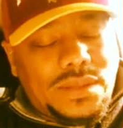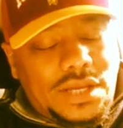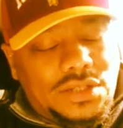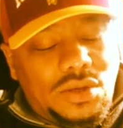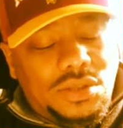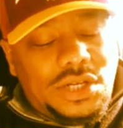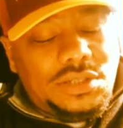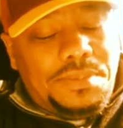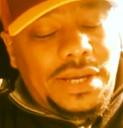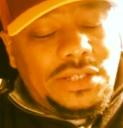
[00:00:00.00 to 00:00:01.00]
there's no
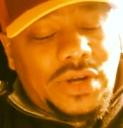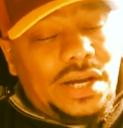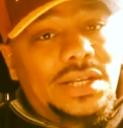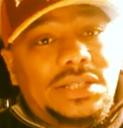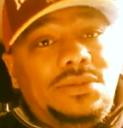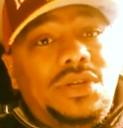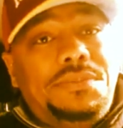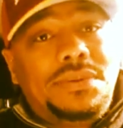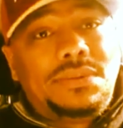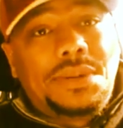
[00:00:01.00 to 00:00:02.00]
Just Blaze track unless I'm
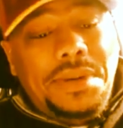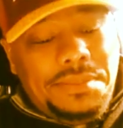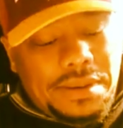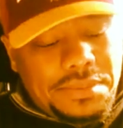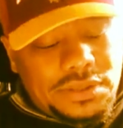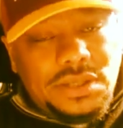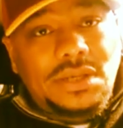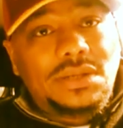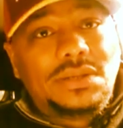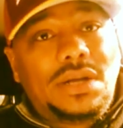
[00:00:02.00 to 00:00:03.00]
tripping. Or maybe I missed it.
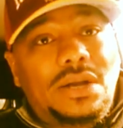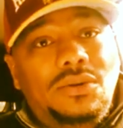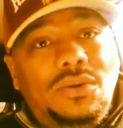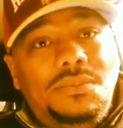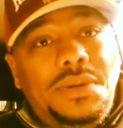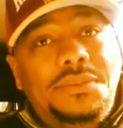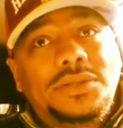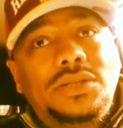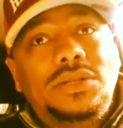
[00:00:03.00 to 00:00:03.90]
I don't know. Maybe